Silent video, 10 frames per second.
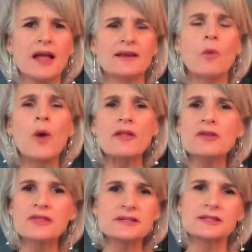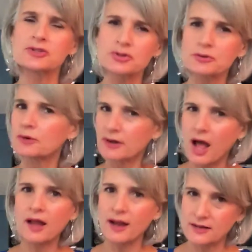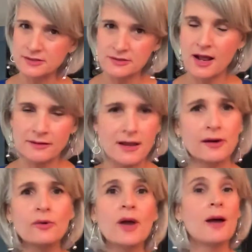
Now, whether this is true or not, I do not know,